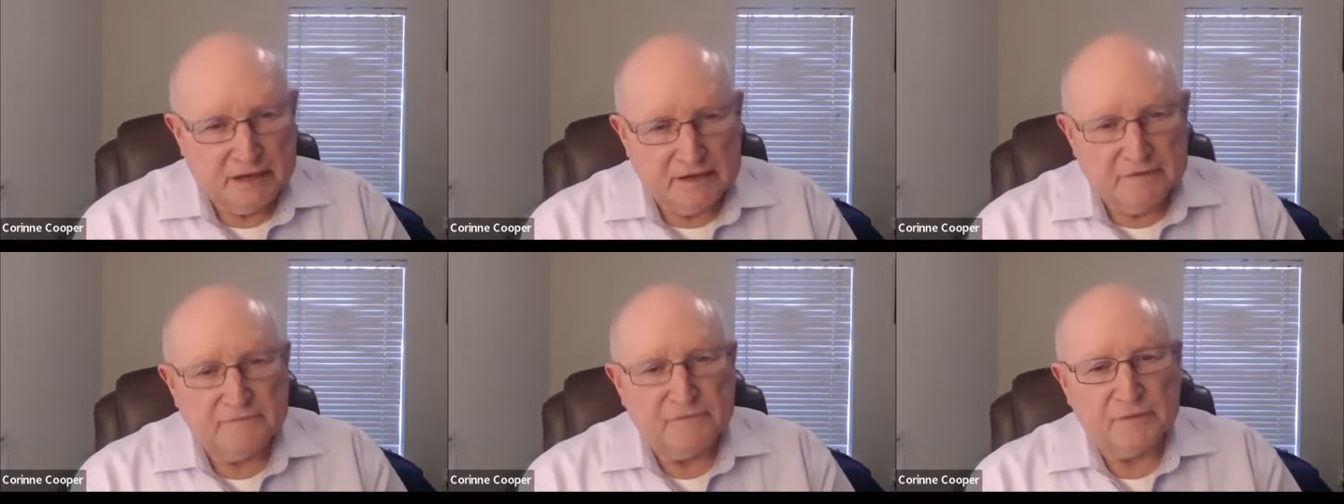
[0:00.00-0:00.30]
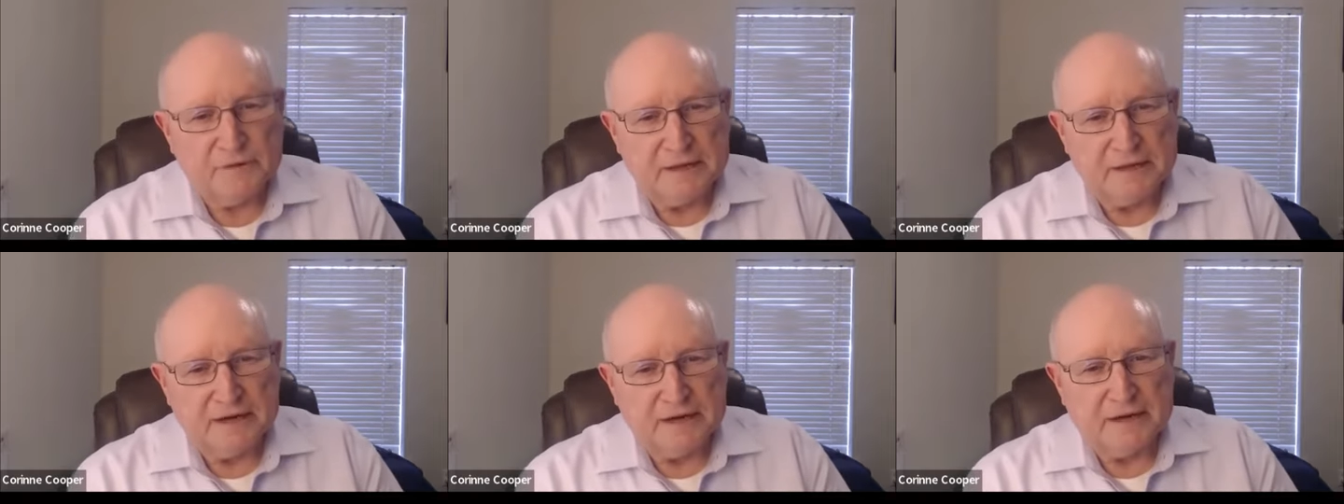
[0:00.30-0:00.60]
paid
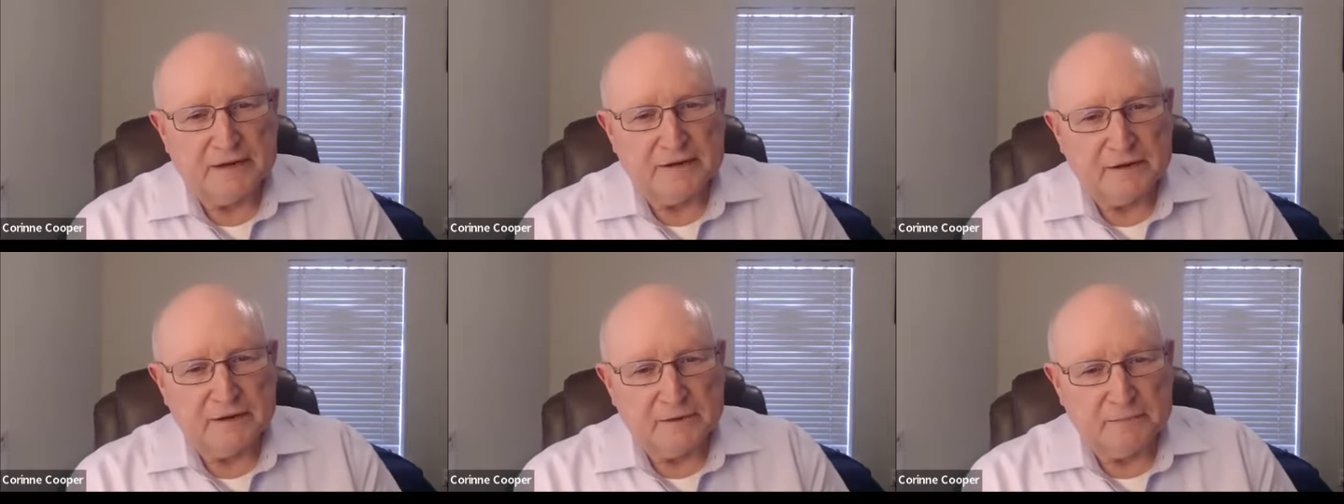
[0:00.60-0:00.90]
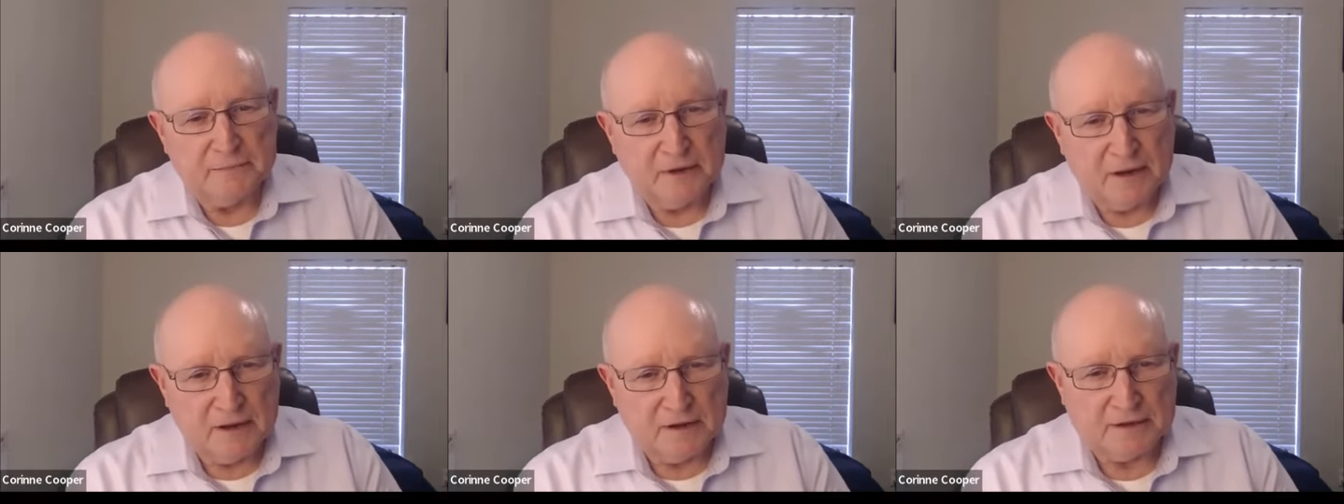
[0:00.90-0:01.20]
for that out of your
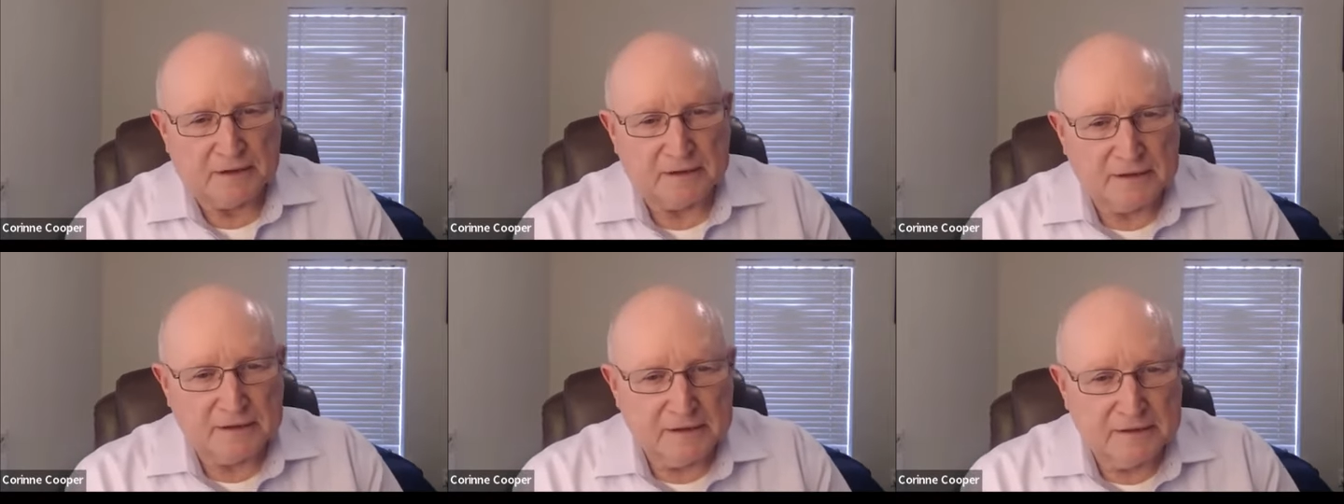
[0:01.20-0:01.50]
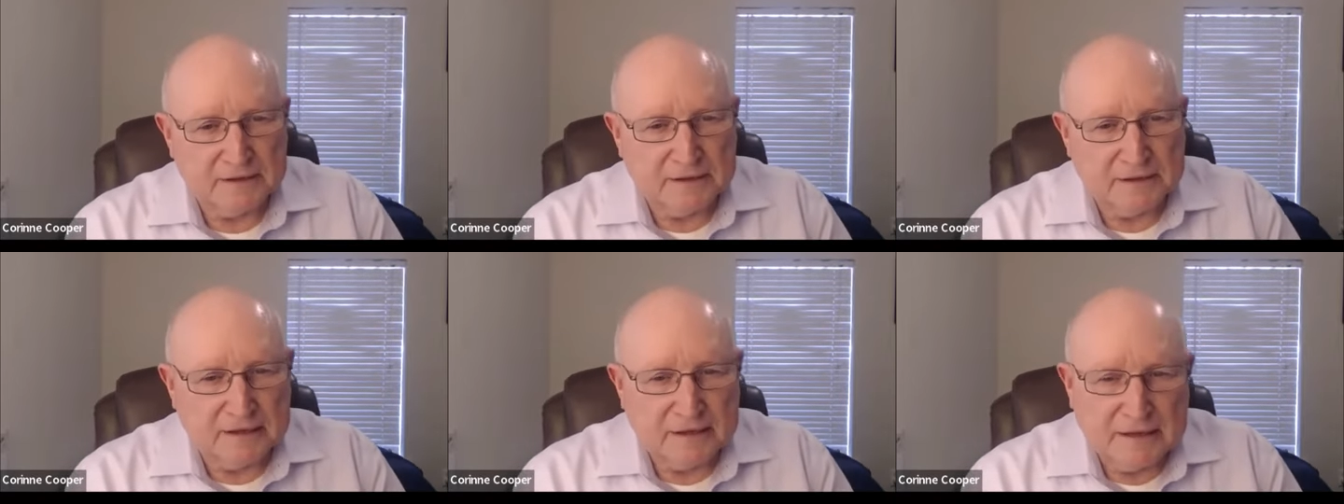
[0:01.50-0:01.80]
pocket.
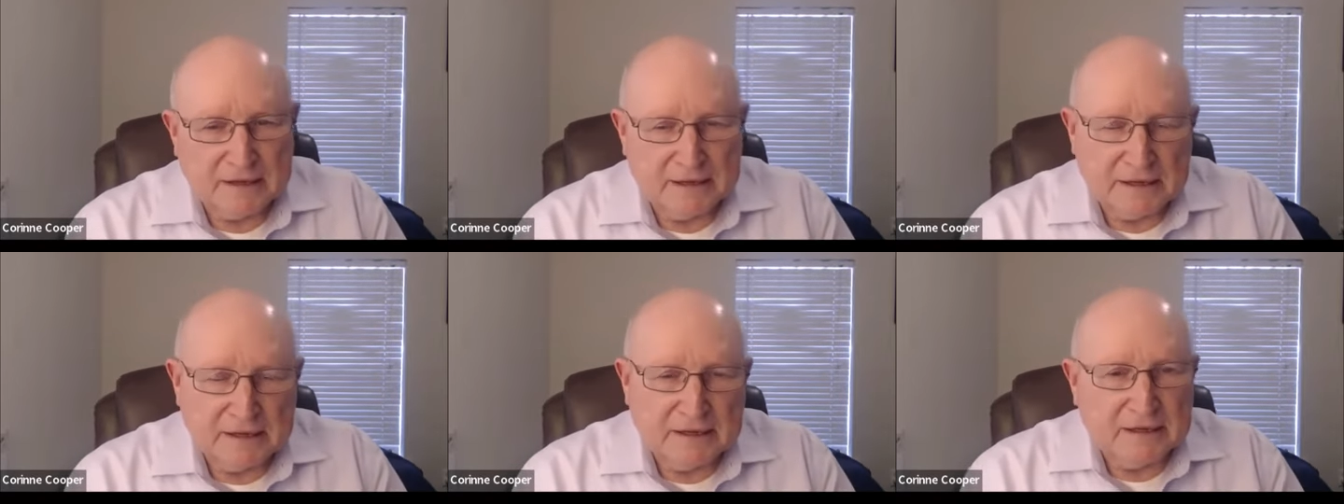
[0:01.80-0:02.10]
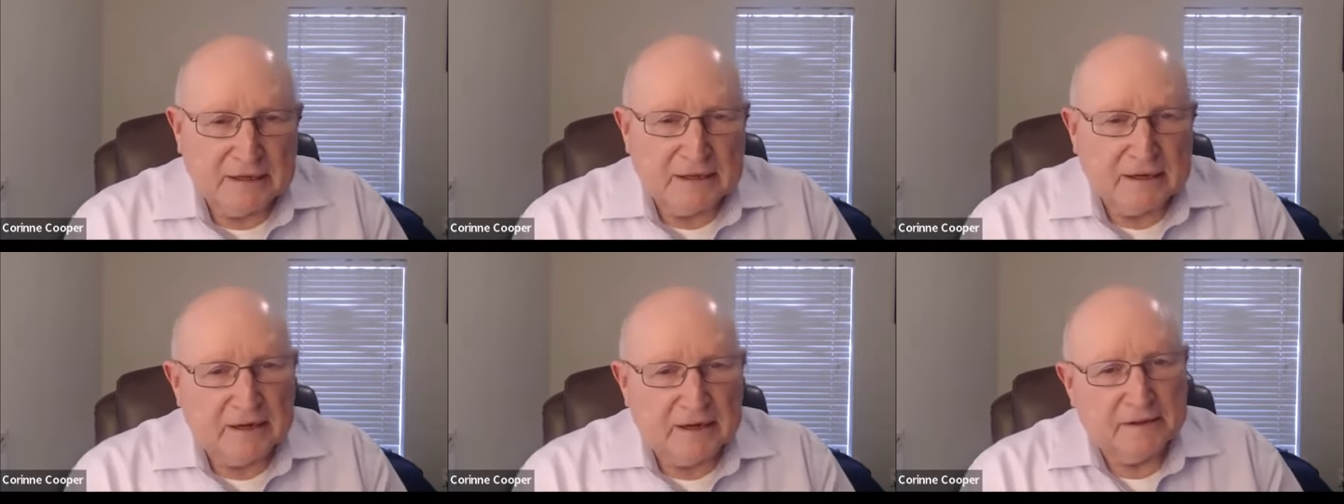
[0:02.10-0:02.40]

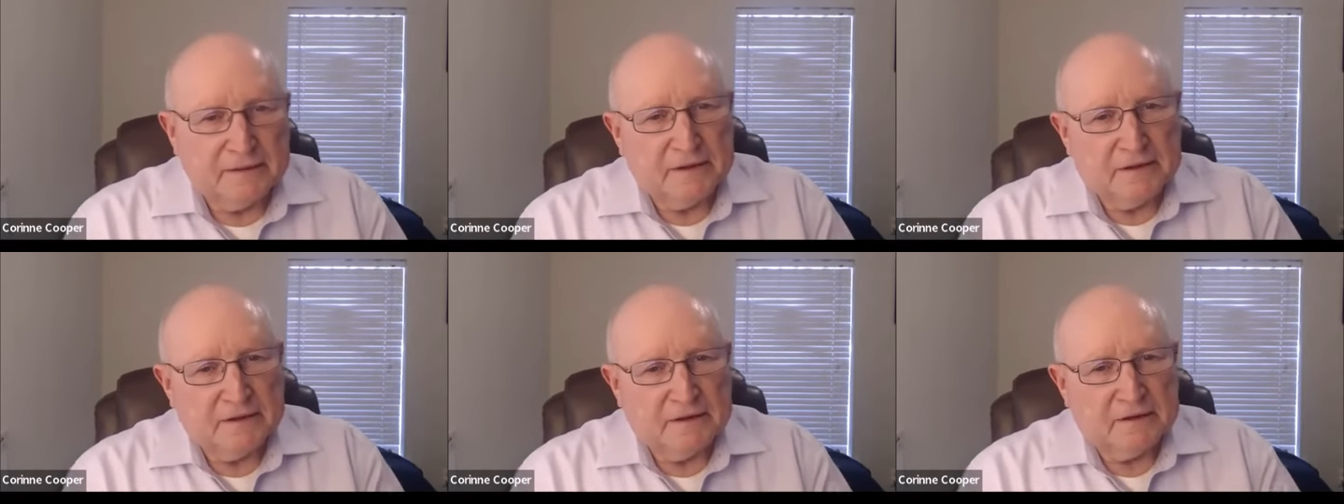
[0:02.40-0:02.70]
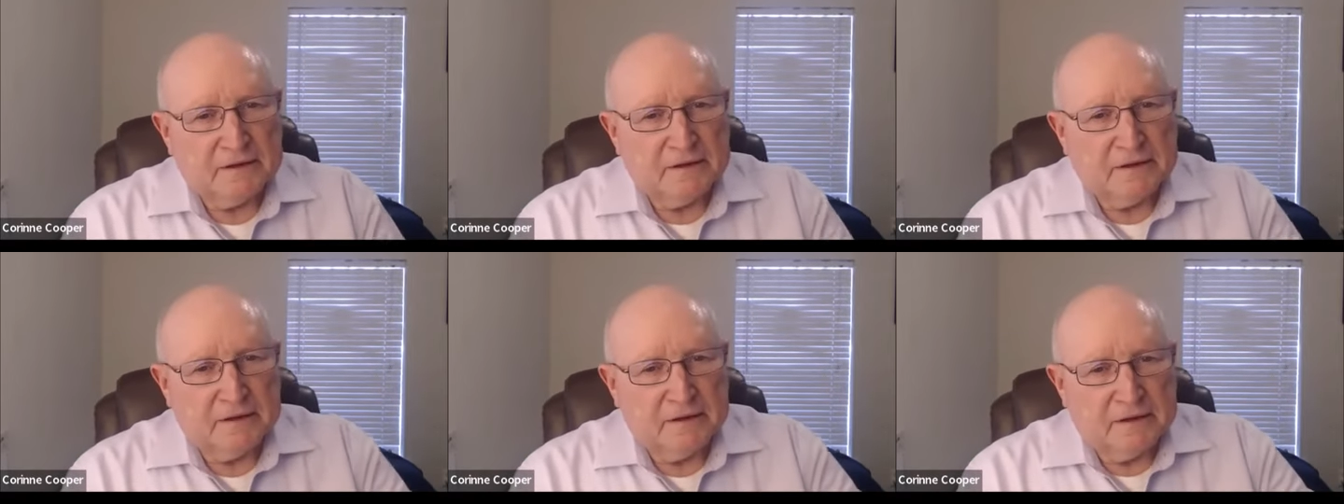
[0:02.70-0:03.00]
And
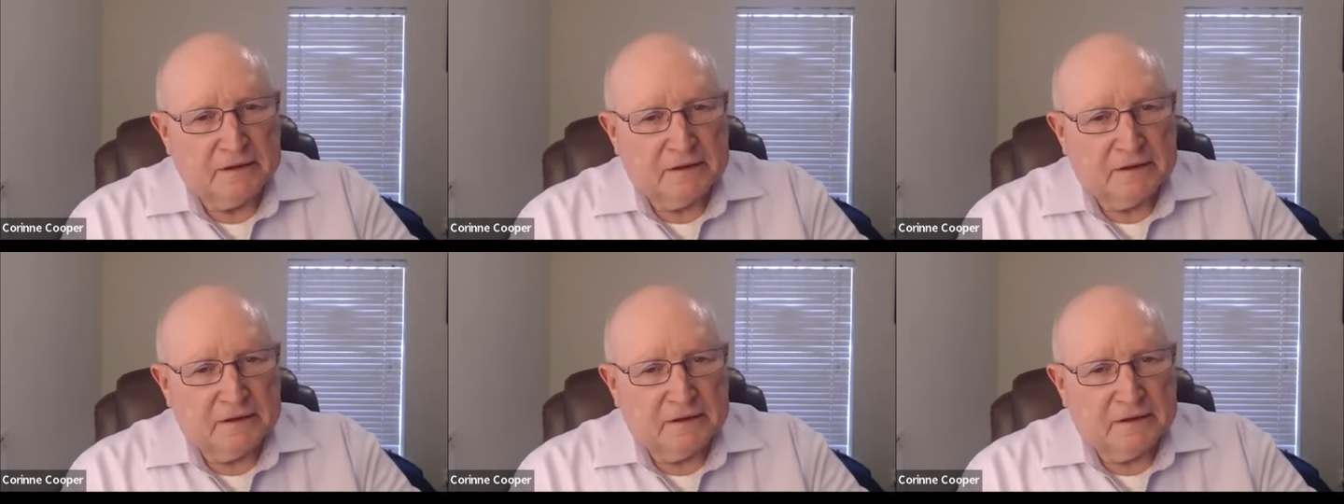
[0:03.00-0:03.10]
then